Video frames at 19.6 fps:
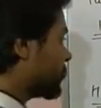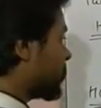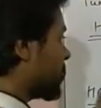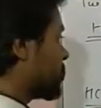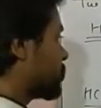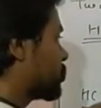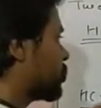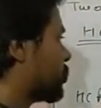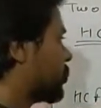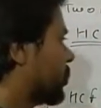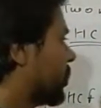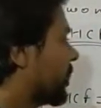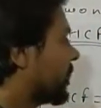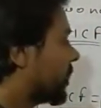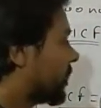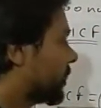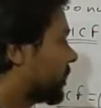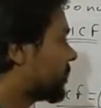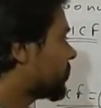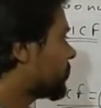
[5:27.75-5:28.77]
So
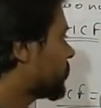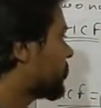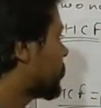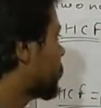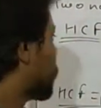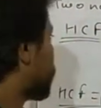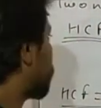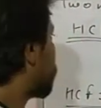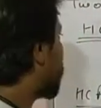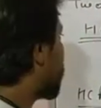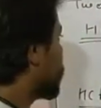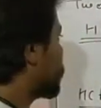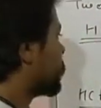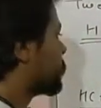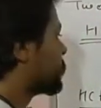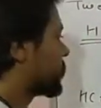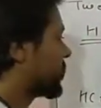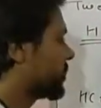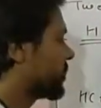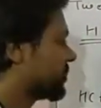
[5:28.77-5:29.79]
here by
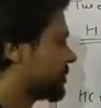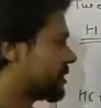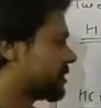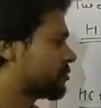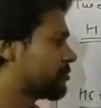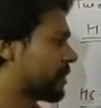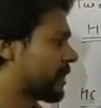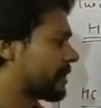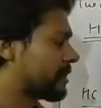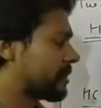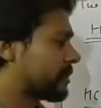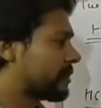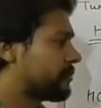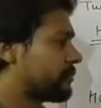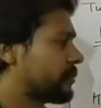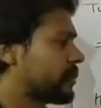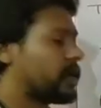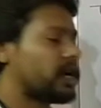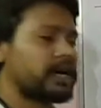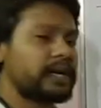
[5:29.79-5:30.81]
using this method we
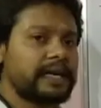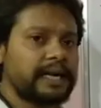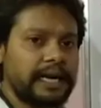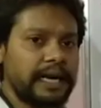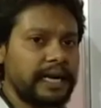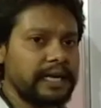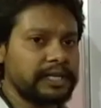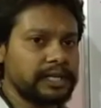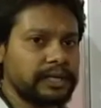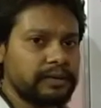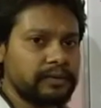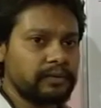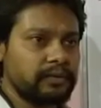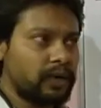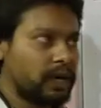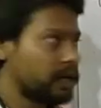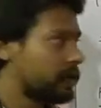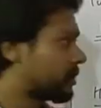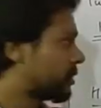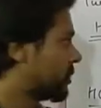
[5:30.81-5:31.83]
got a relation.
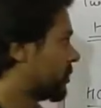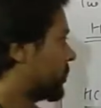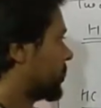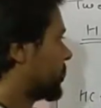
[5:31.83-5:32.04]
What?